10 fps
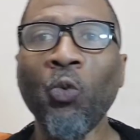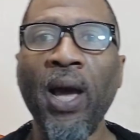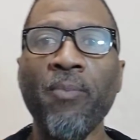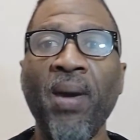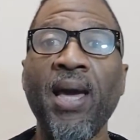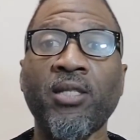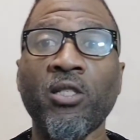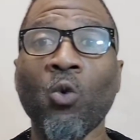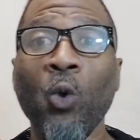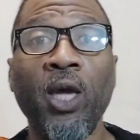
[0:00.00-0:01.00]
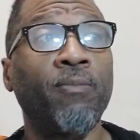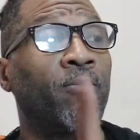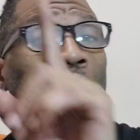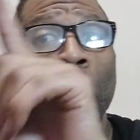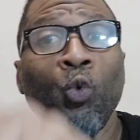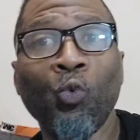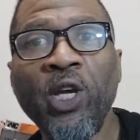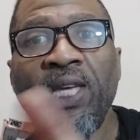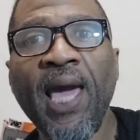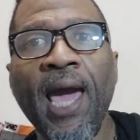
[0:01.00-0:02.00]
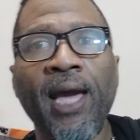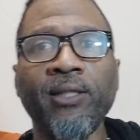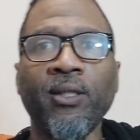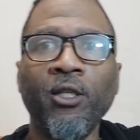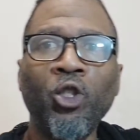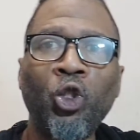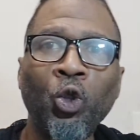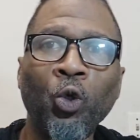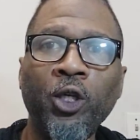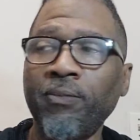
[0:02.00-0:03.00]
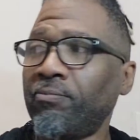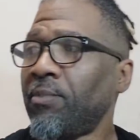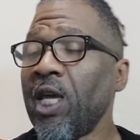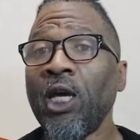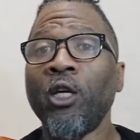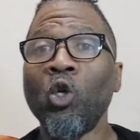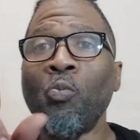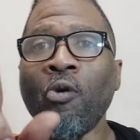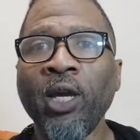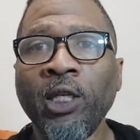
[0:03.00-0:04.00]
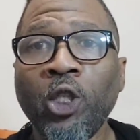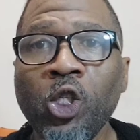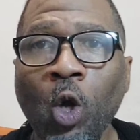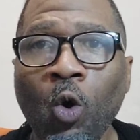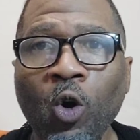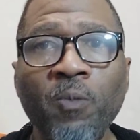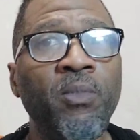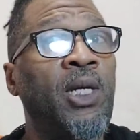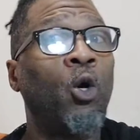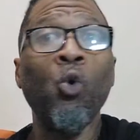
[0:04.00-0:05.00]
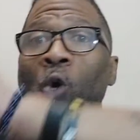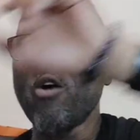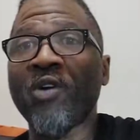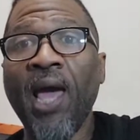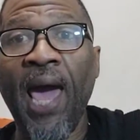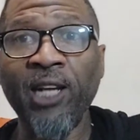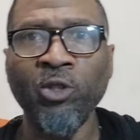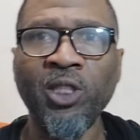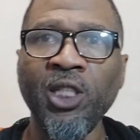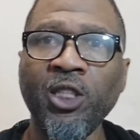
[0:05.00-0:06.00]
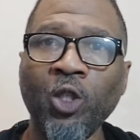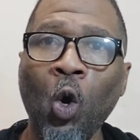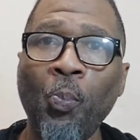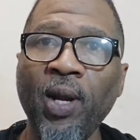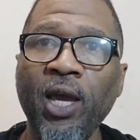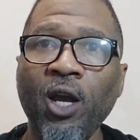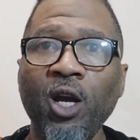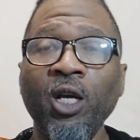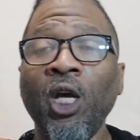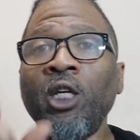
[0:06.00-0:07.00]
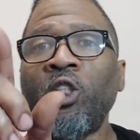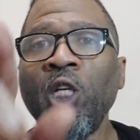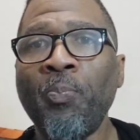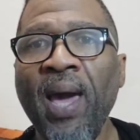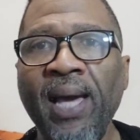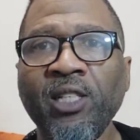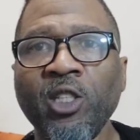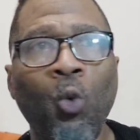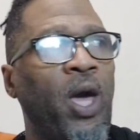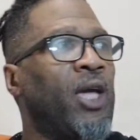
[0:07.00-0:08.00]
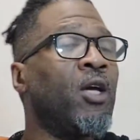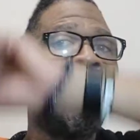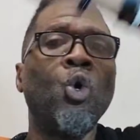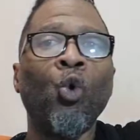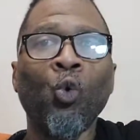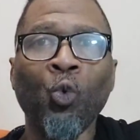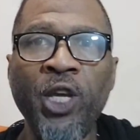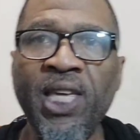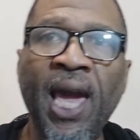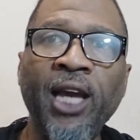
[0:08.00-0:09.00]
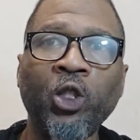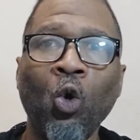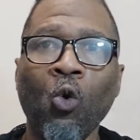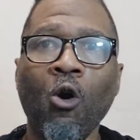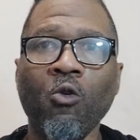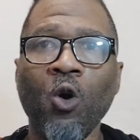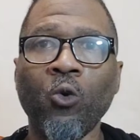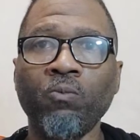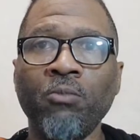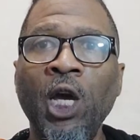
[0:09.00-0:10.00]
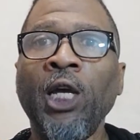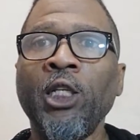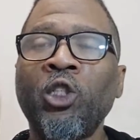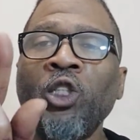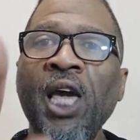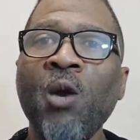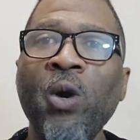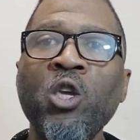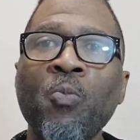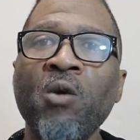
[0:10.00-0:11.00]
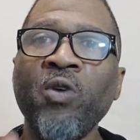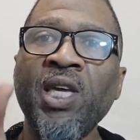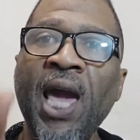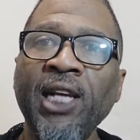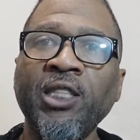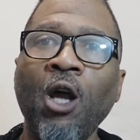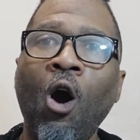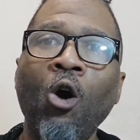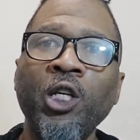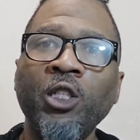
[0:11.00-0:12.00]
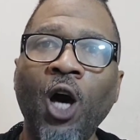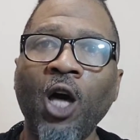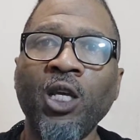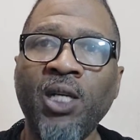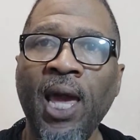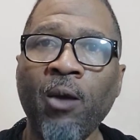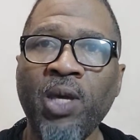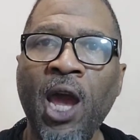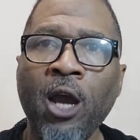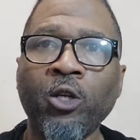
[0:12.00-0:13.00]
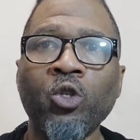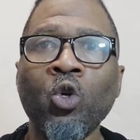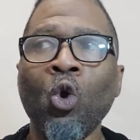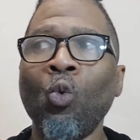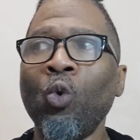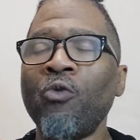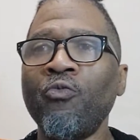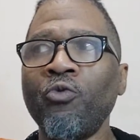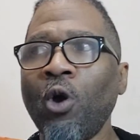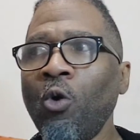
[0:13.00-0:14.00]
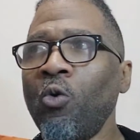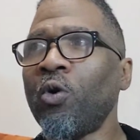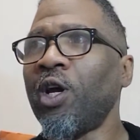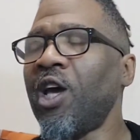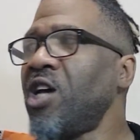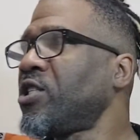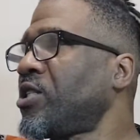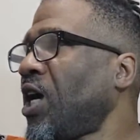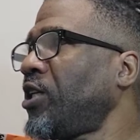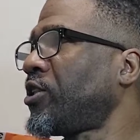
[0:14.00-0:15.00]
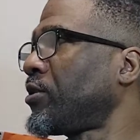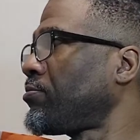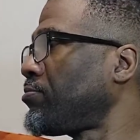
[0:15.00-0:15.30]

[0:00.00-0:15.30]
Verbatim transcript: Wright passes away, recast Shuri. You bring in Storm, whoever the actress is that's going to play her, she passes away, recast Ororo. The same way you've been recasting all these other damn characters with no hesitation,